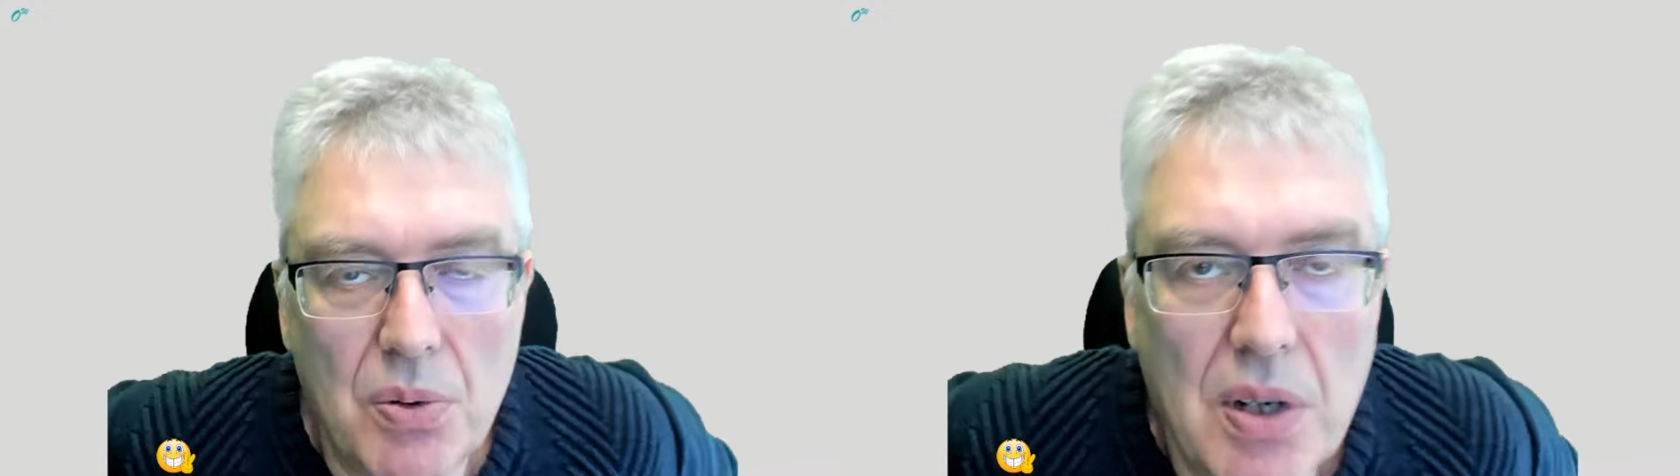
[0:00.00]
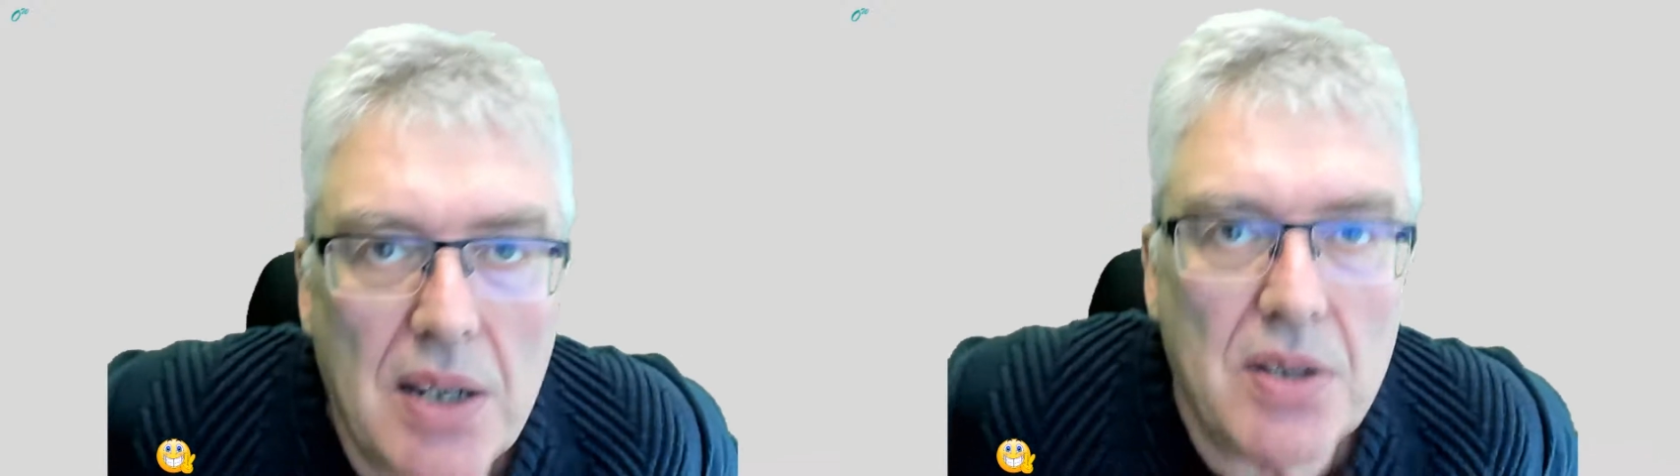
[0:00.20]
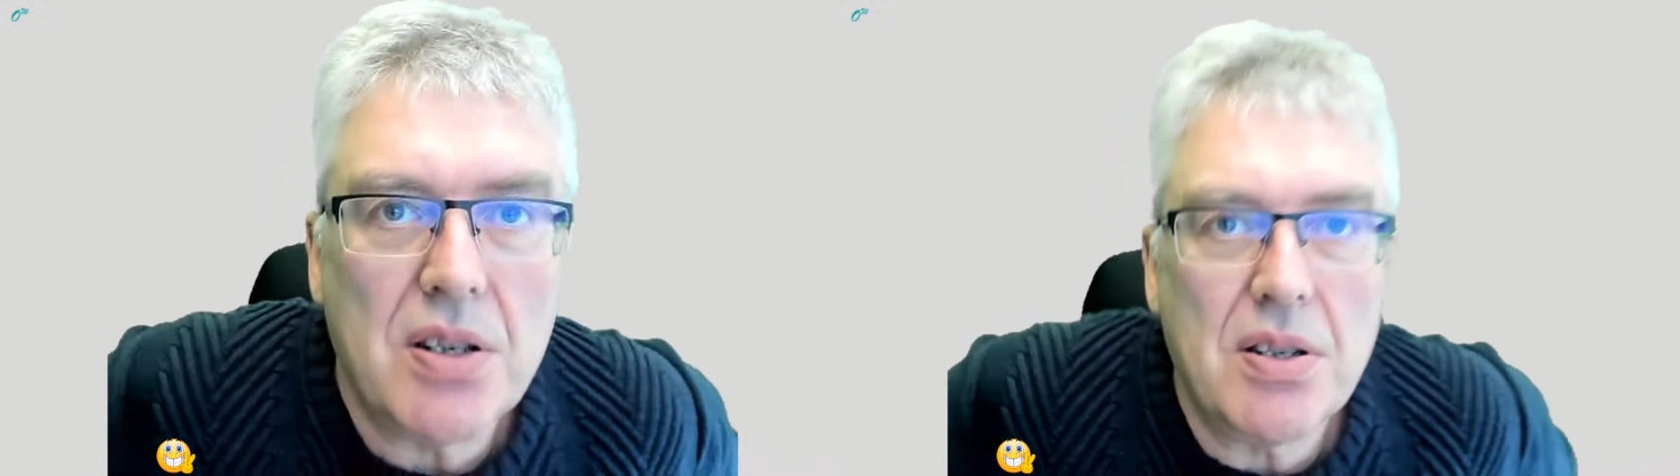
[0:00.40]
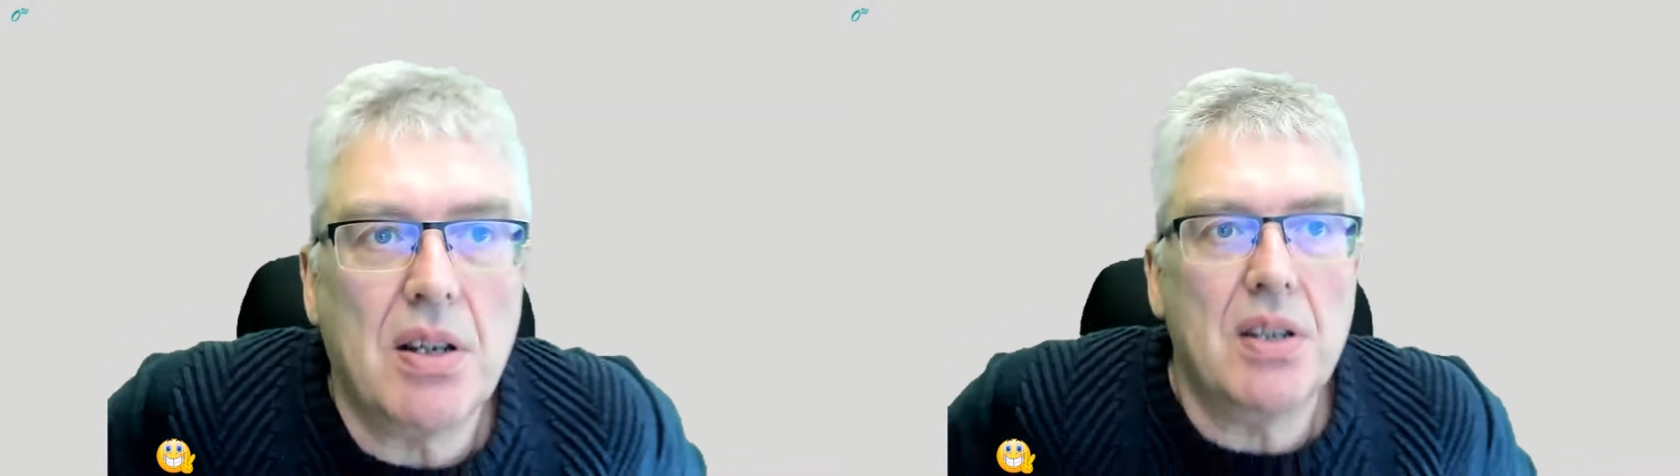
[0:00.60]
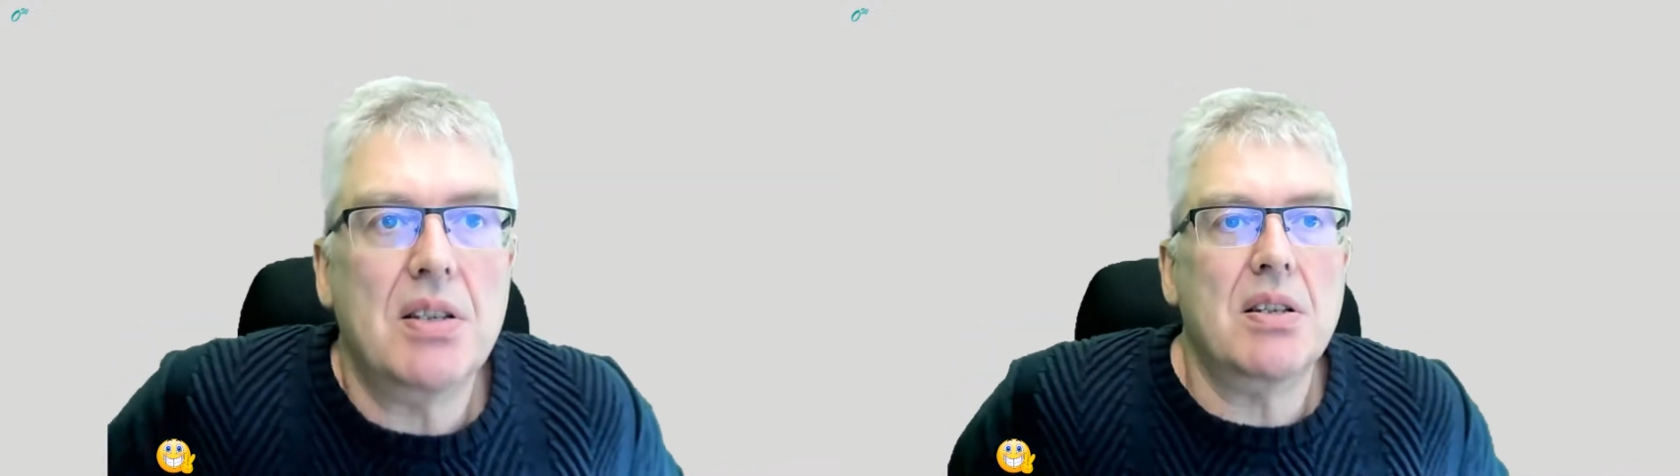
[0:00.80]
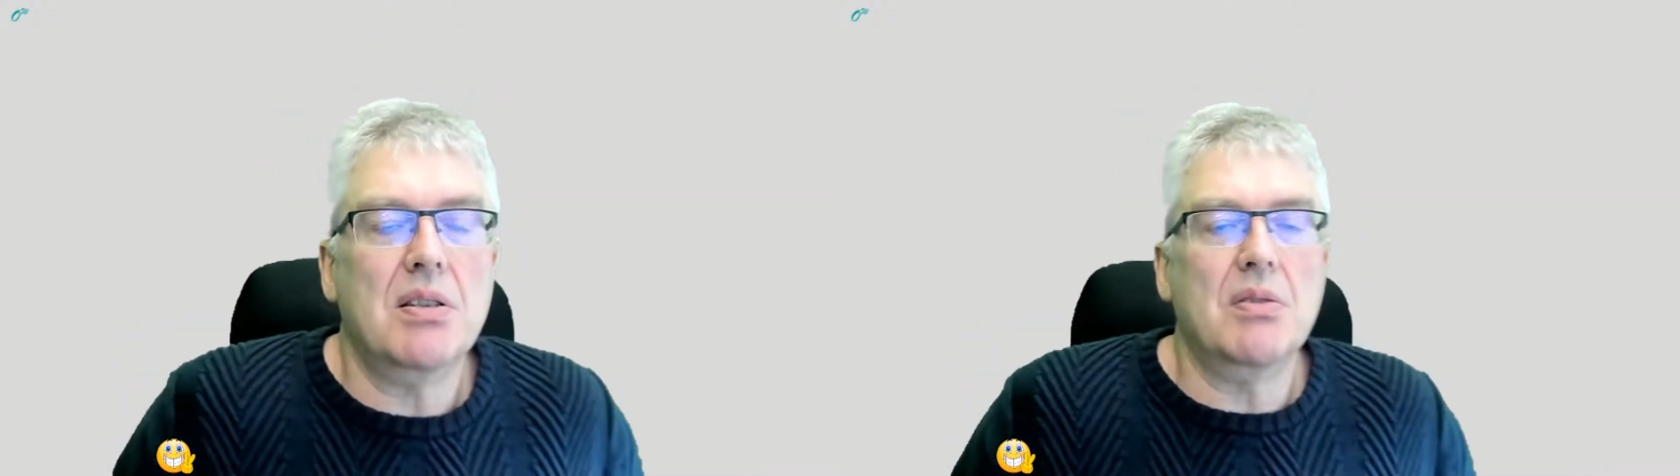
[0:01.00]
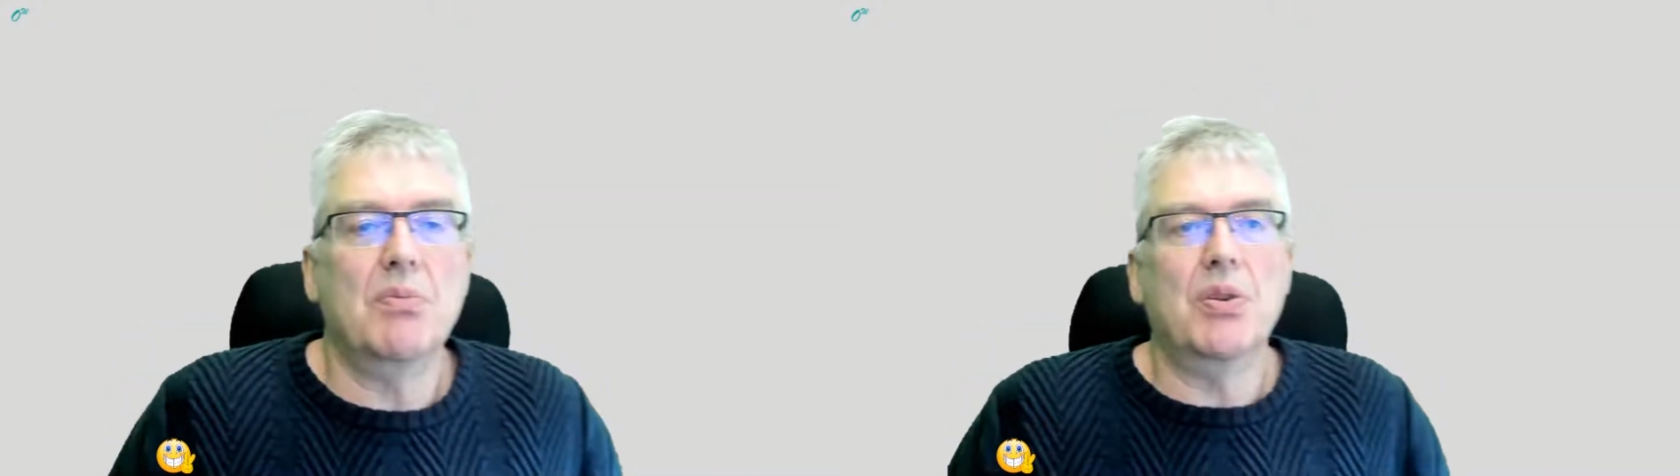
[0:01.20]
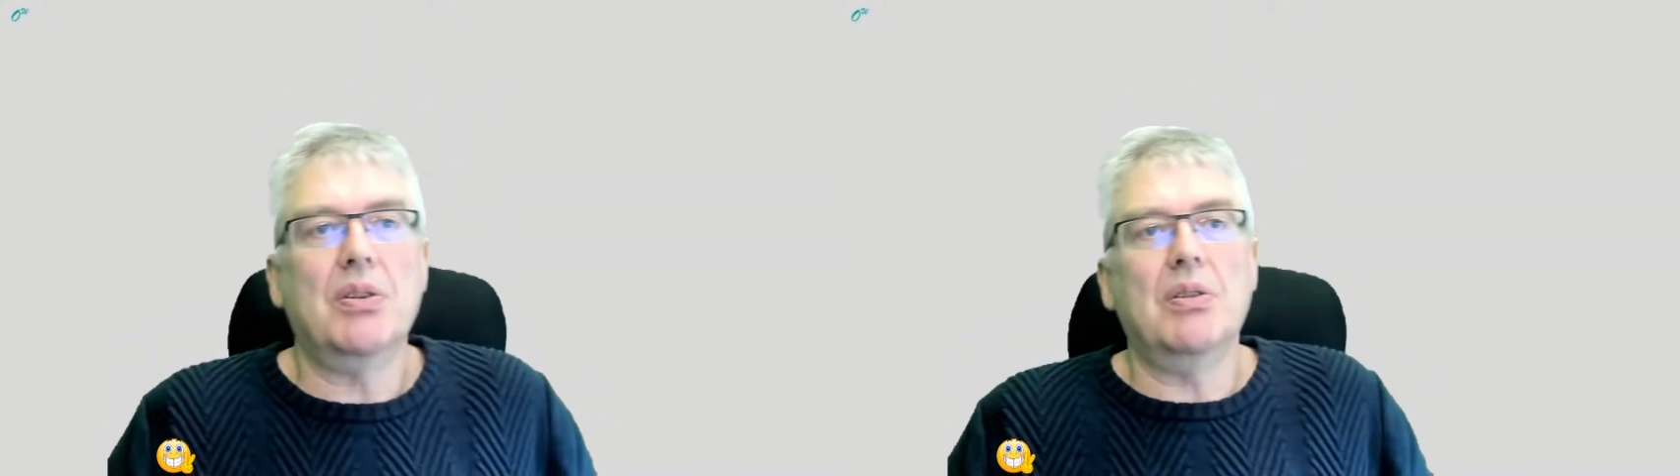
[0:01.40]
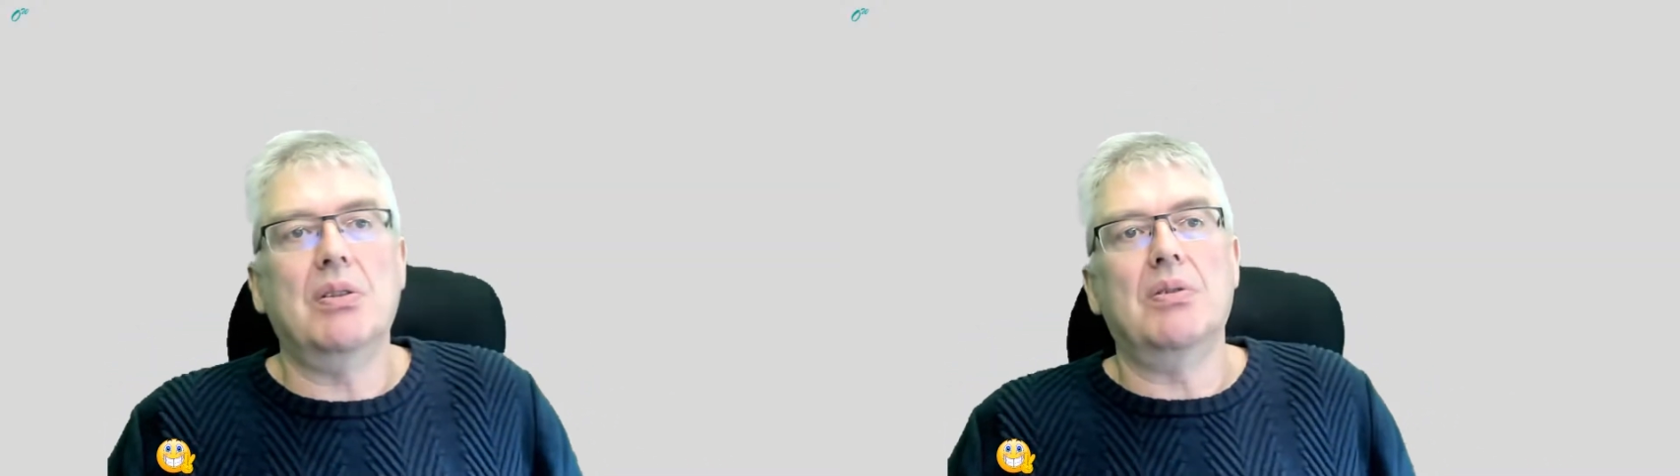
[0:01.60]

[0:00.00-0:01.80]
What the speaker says: the exercises I'm working